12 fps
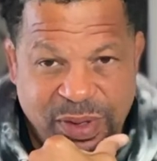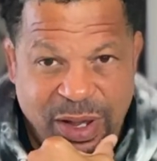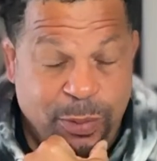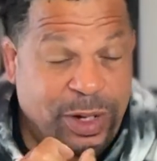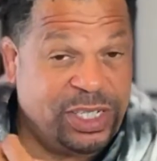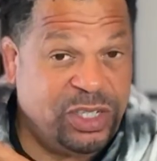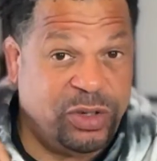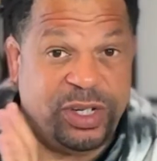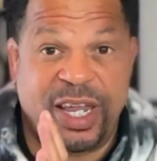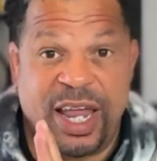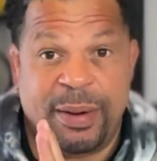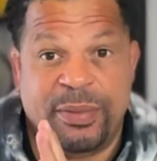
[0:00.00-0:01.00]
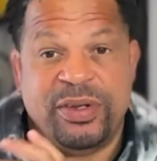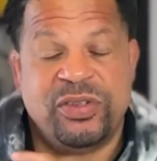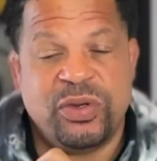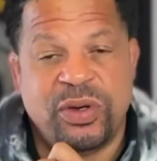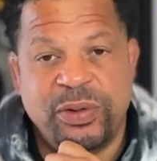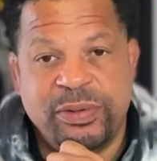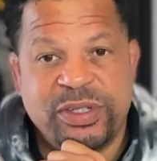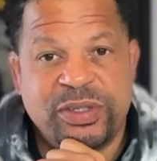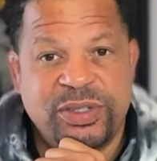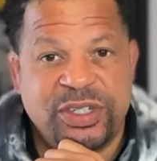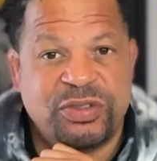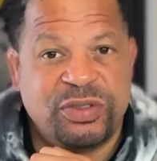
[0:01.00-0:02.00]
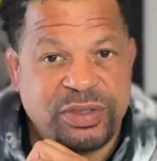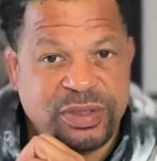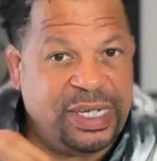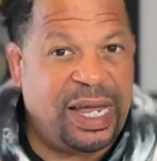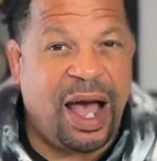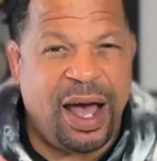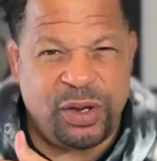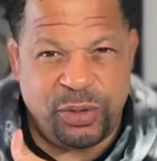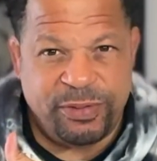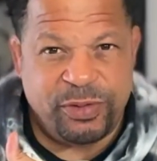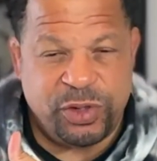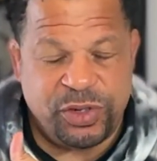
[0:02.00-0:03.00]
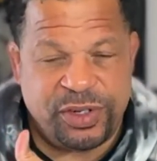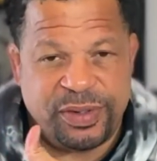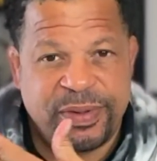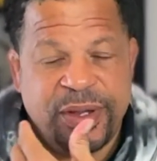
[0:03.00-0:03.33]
I wasn't on camera, so it's just the audio version.